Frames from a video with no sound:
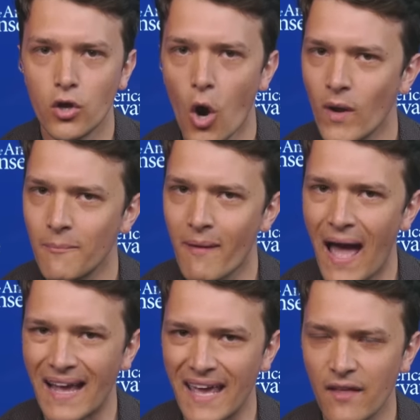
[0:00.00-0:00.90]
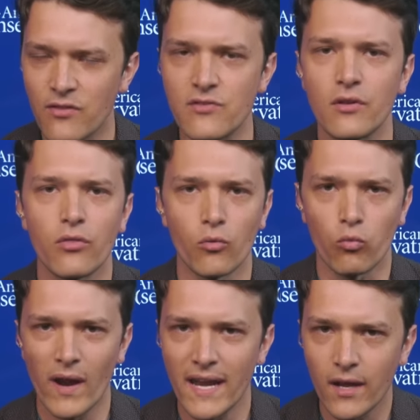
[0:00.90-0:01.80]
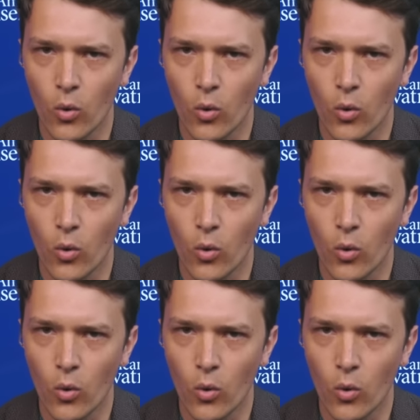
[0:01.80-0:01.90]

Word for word: going against the reigning